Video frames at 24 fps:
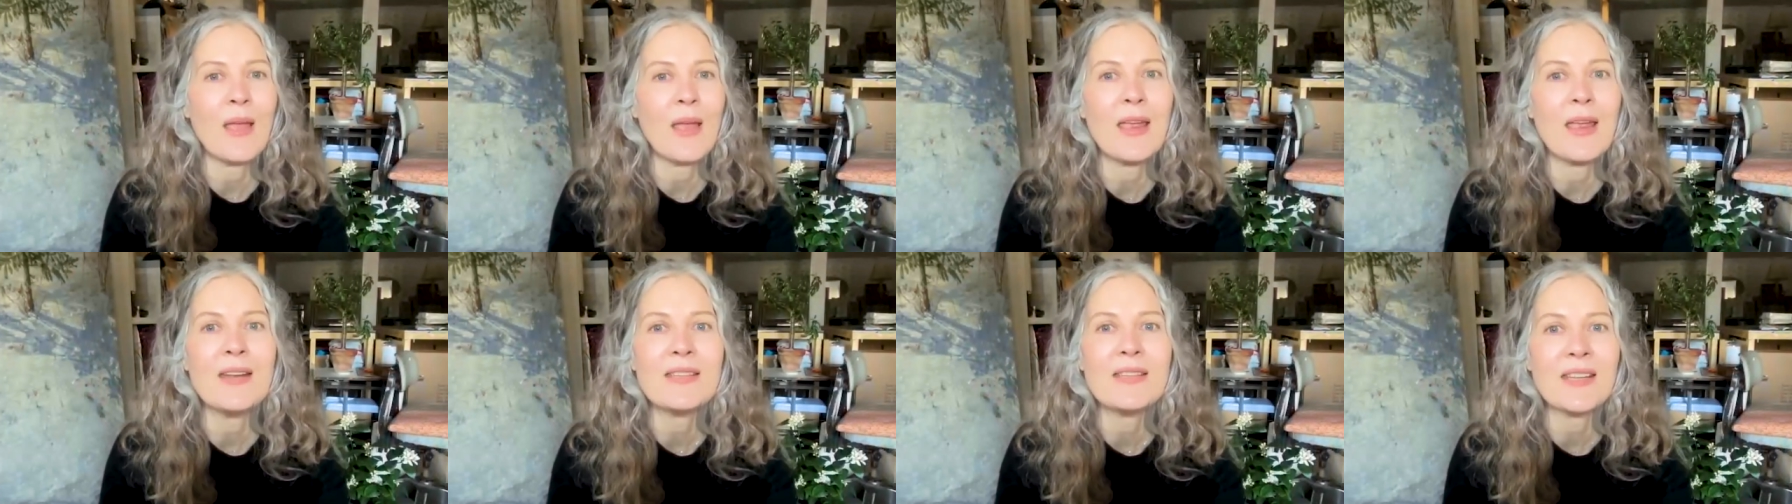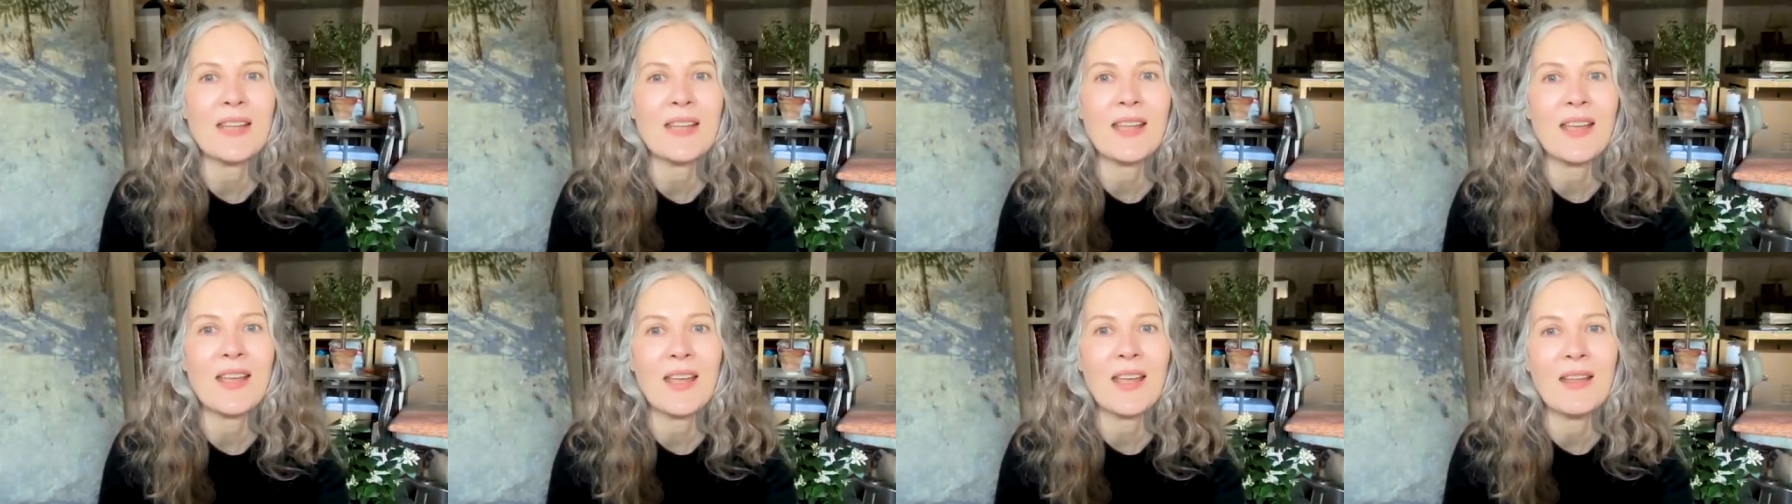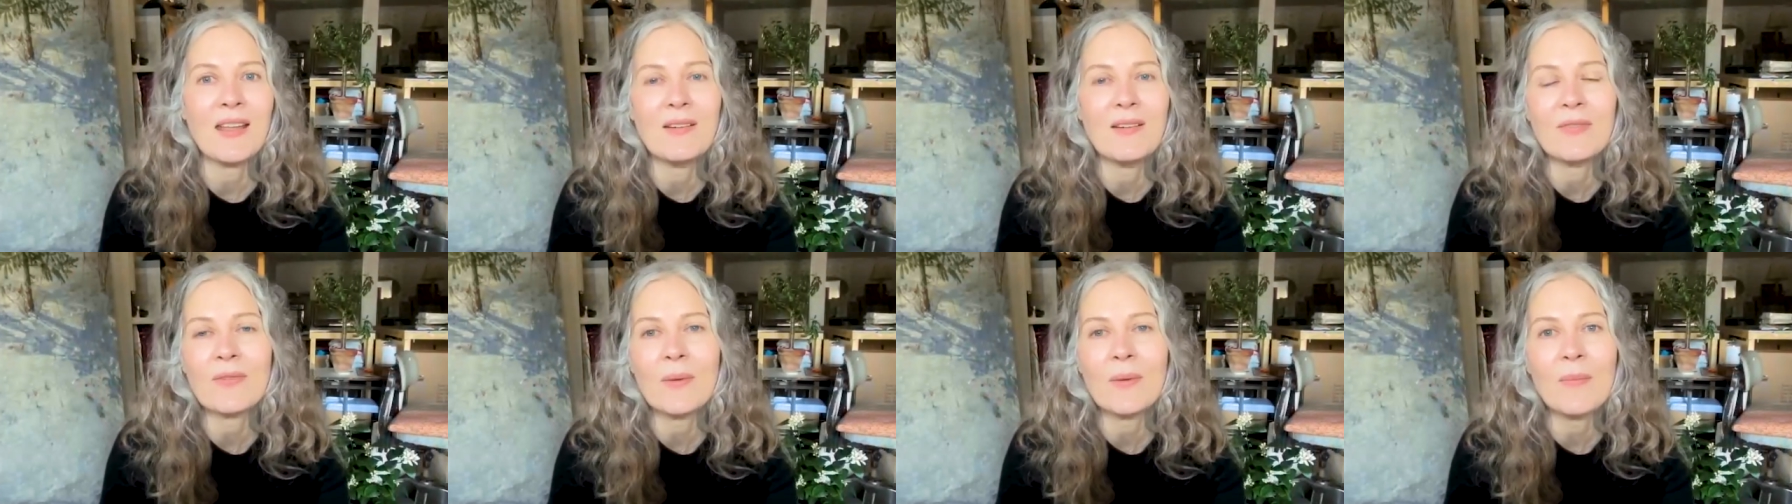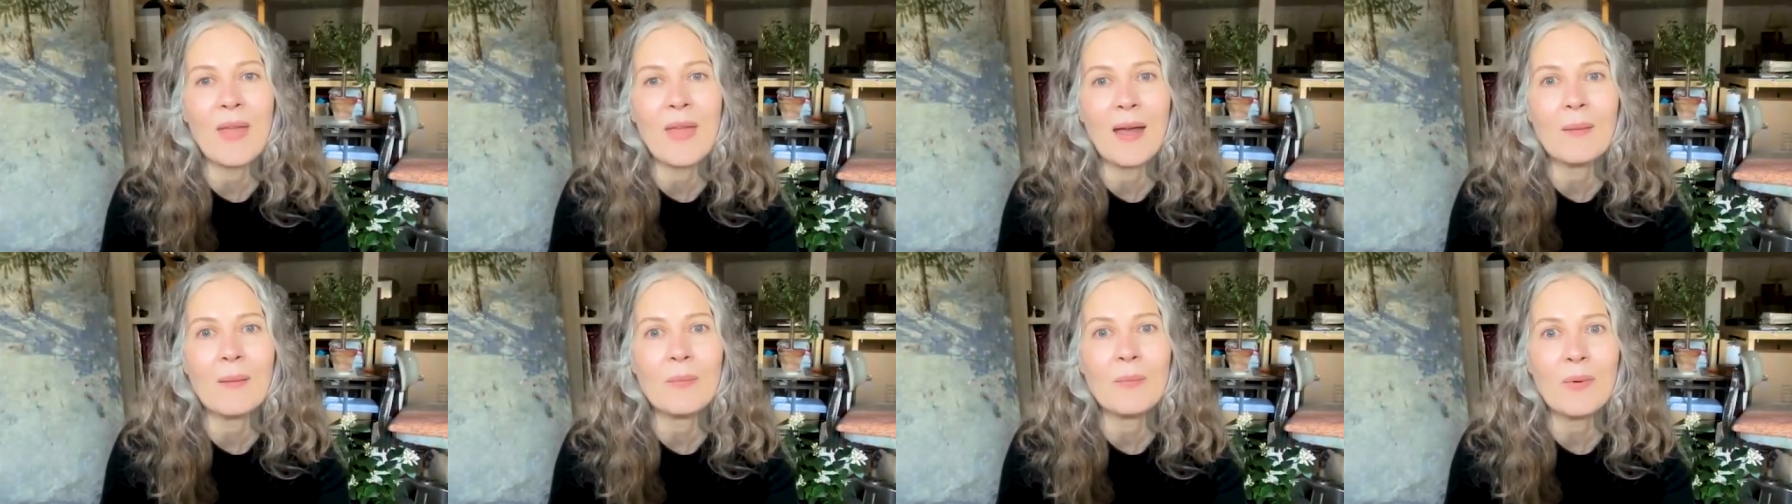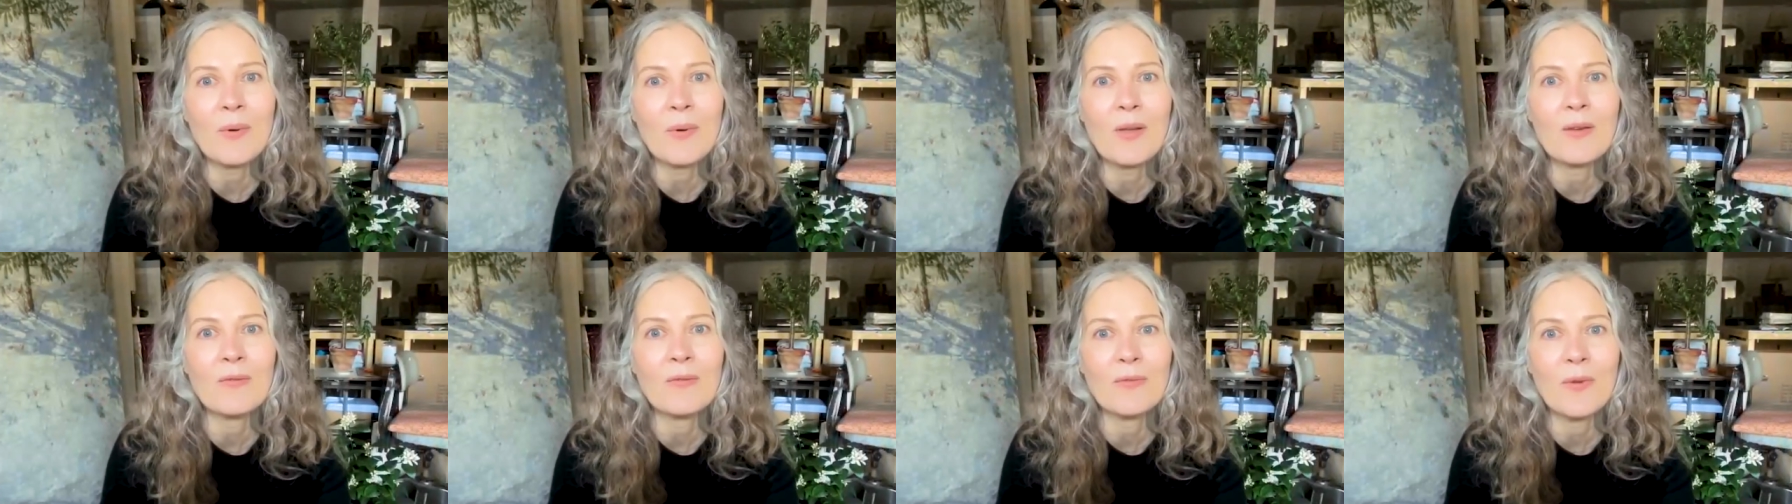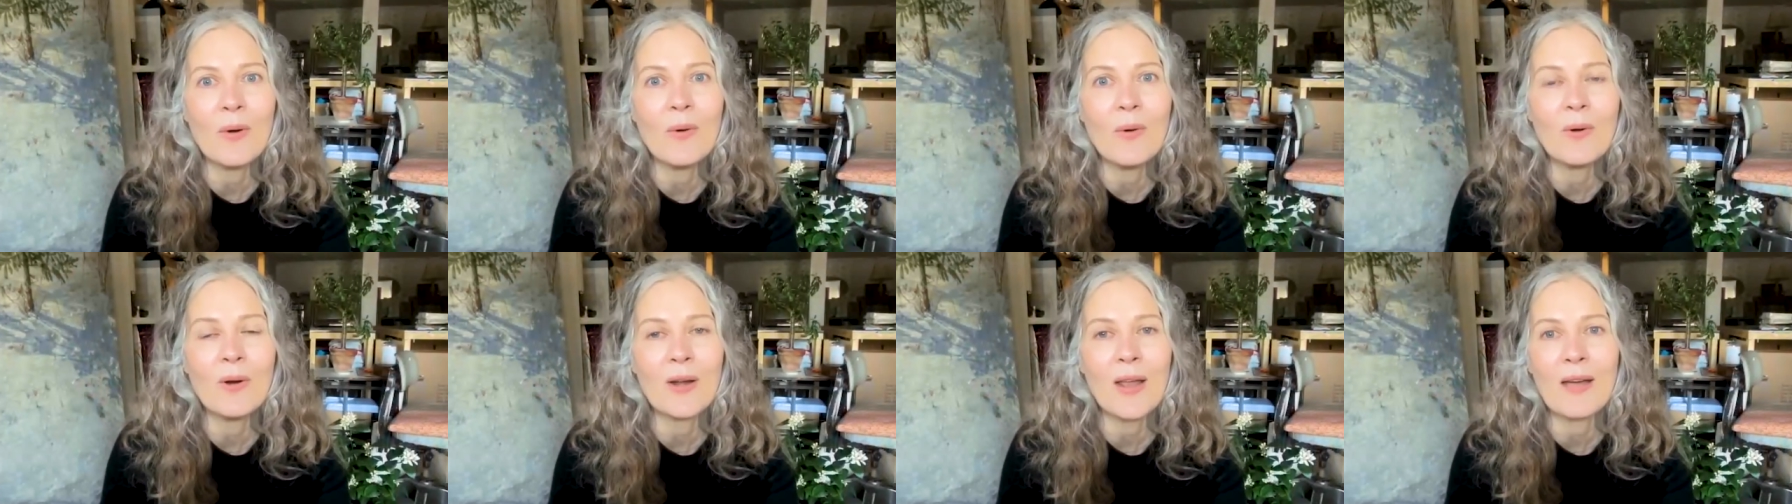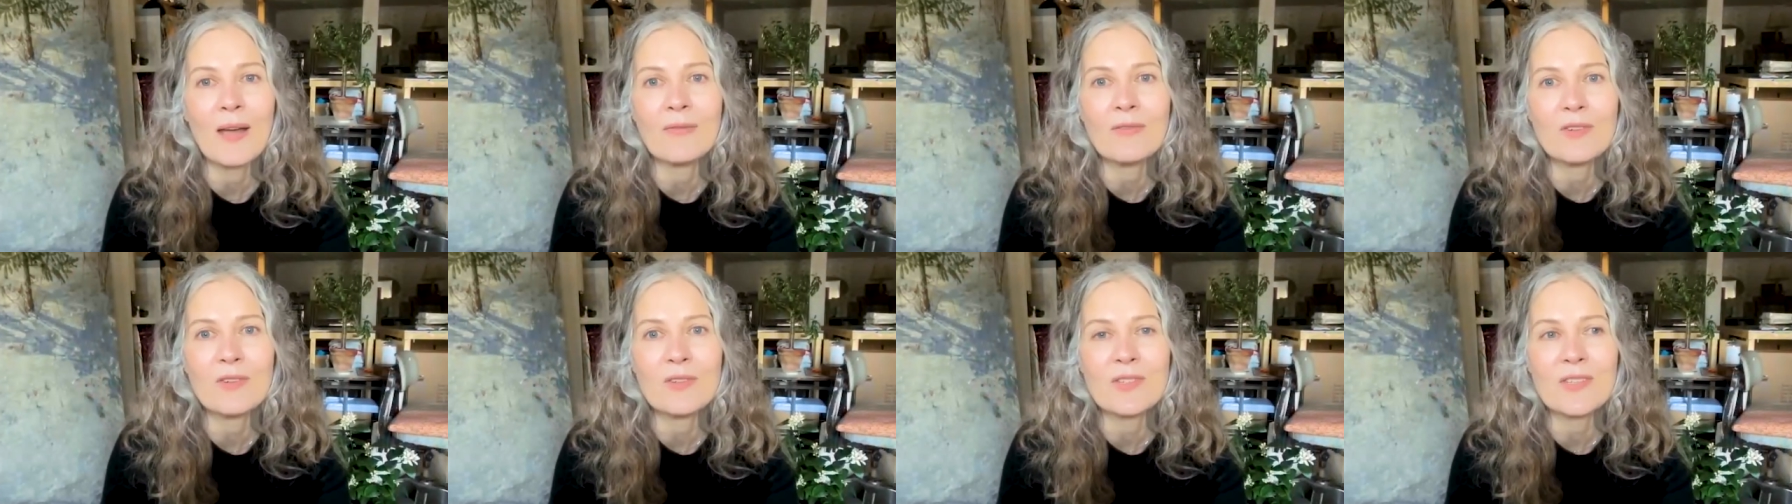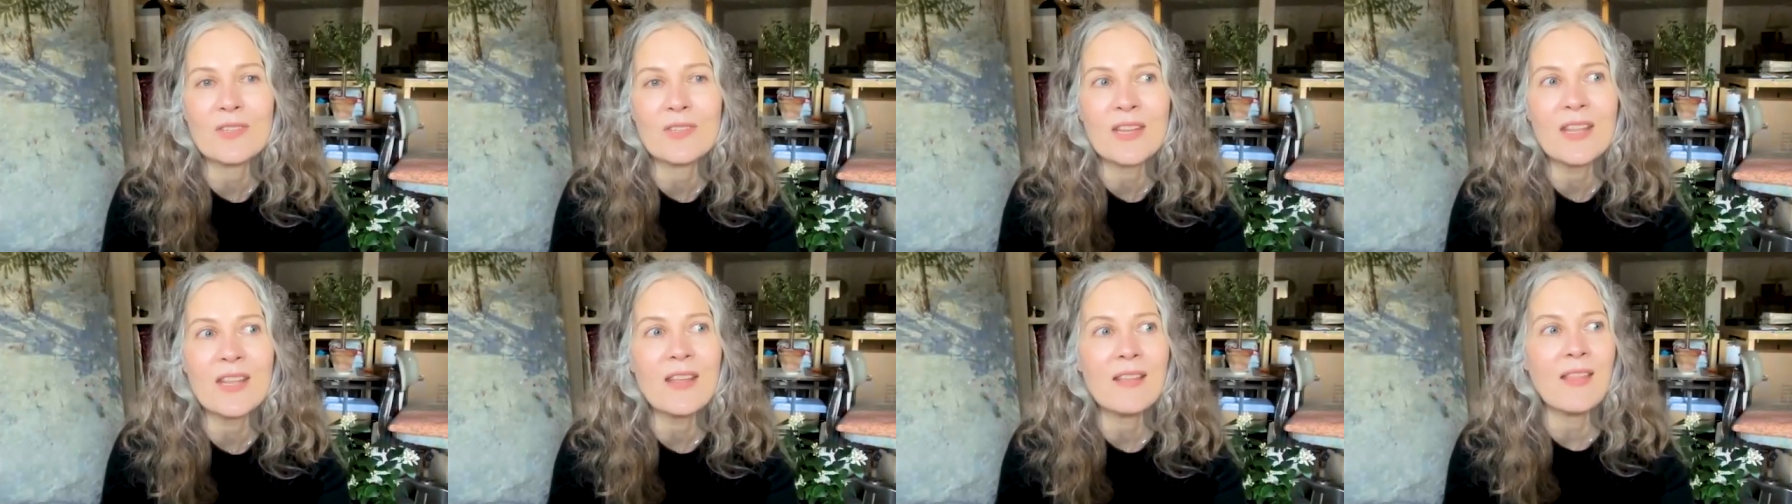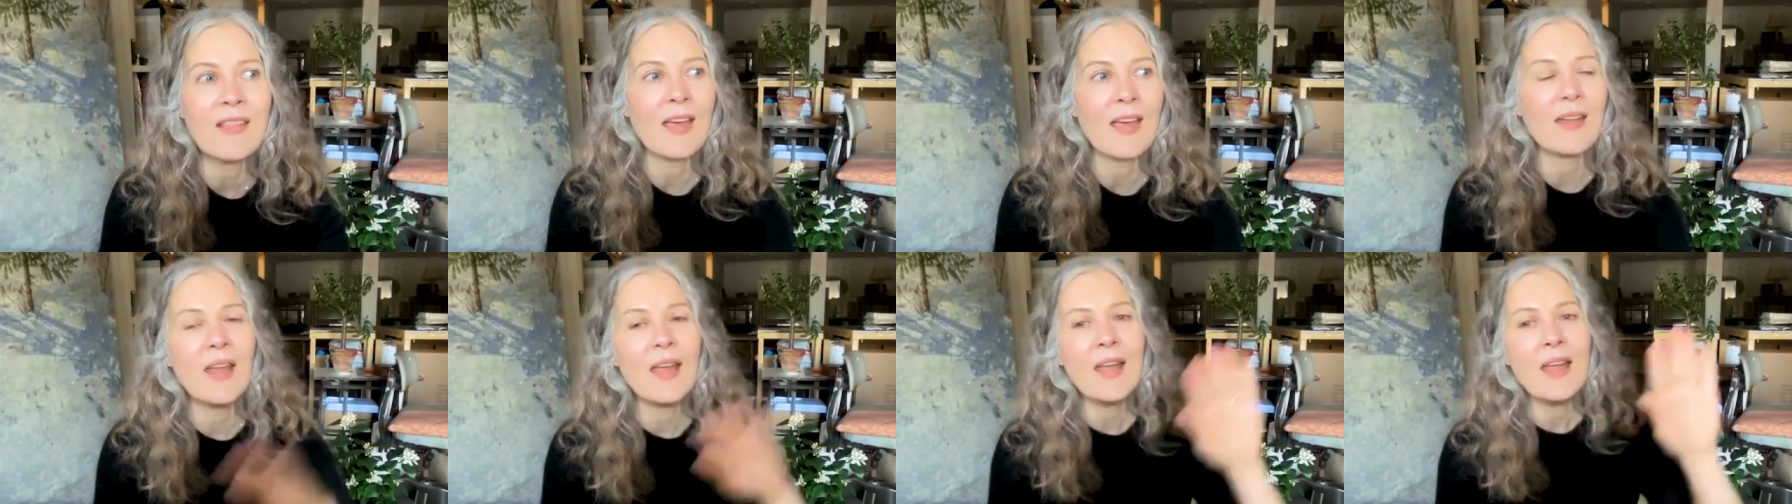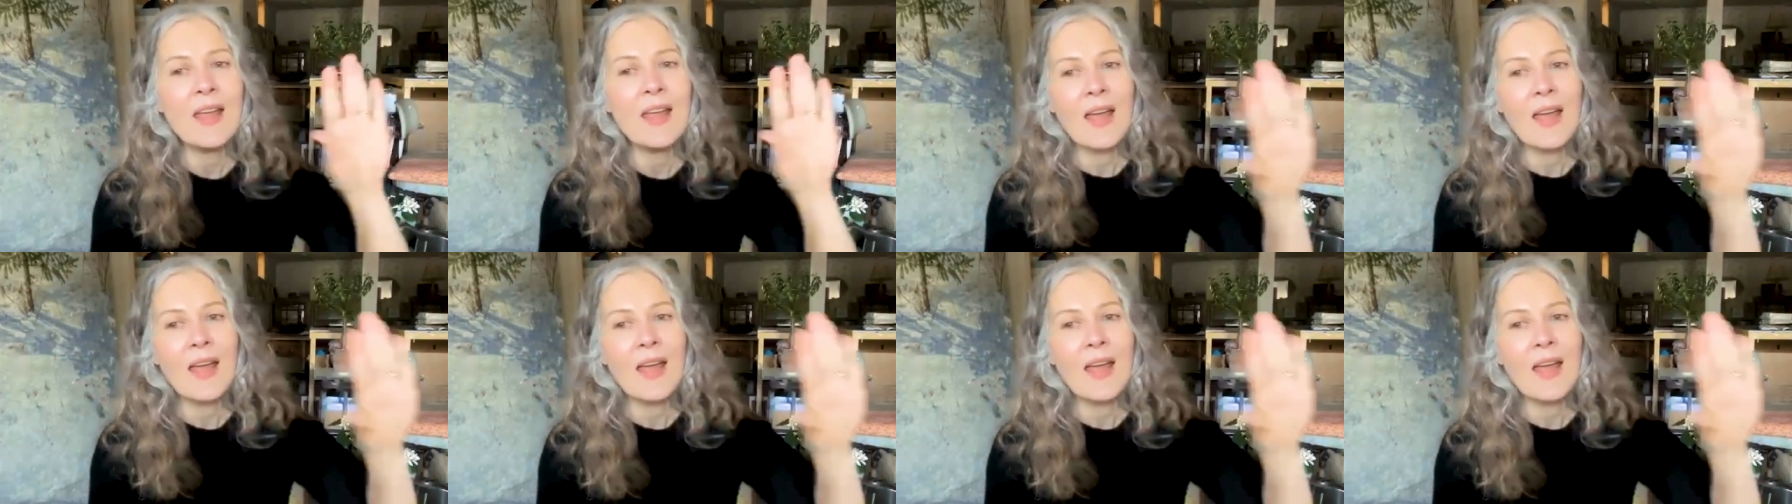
painting and from that point forward after seeing that